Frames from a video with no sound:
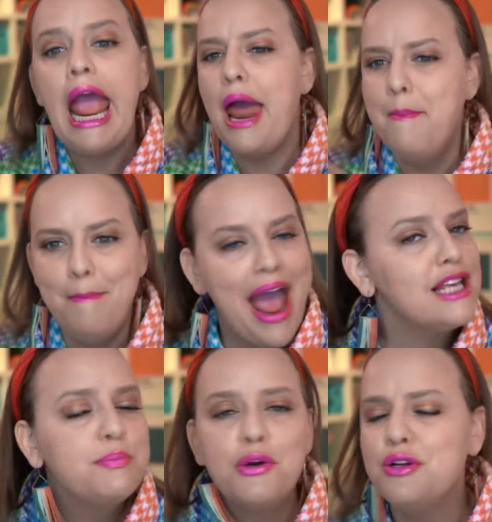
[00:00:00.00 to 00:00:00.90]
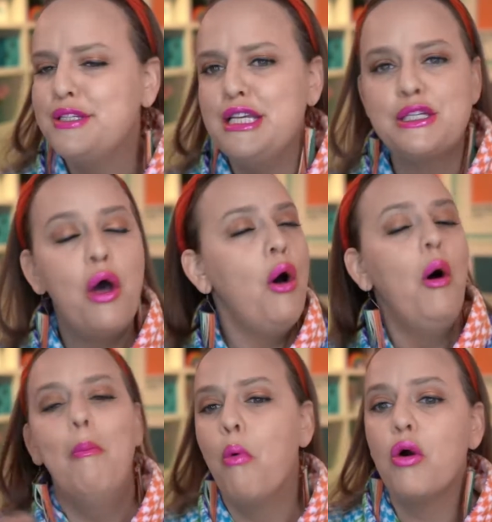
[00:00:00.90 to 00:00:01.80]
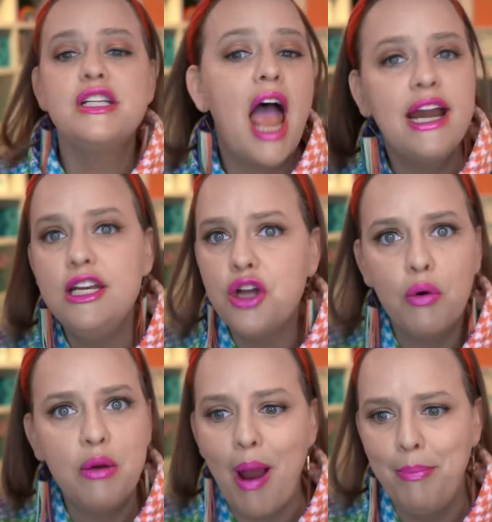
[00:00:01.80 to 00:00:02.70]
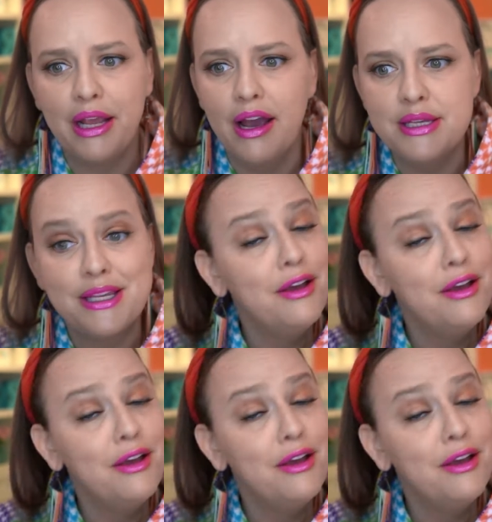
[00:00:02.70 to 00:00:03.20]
and mass produces more Tiny Tony replicas.